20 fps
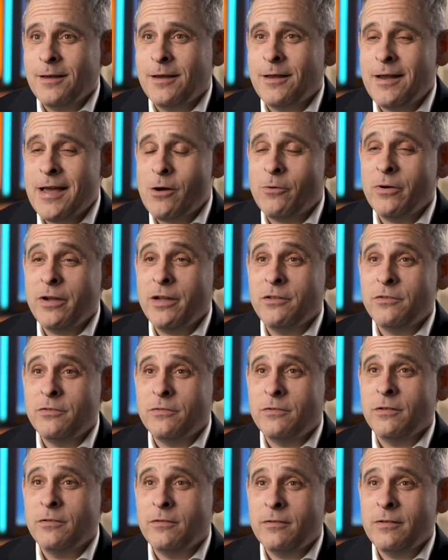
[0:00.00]
In our
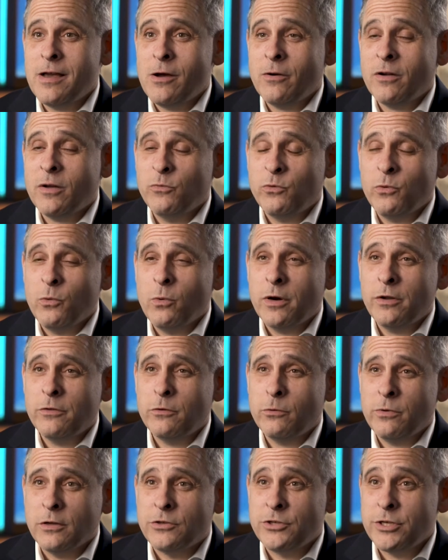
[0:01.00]
instance, the outcomes we
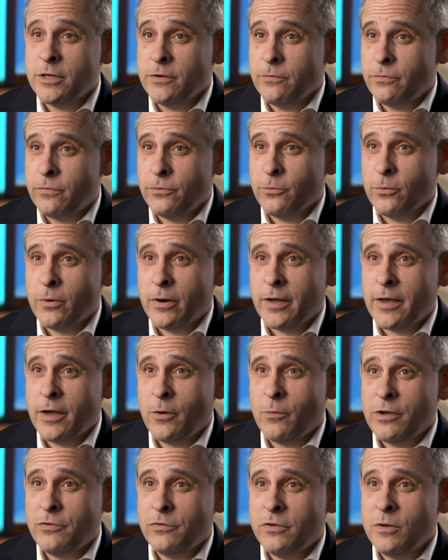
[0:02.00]
wanted to achieve through our
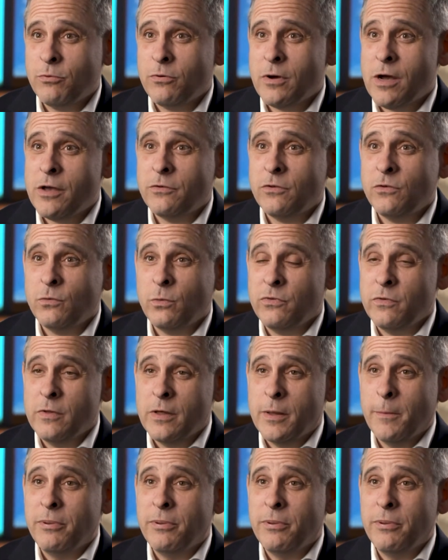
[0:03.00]
KYC process was the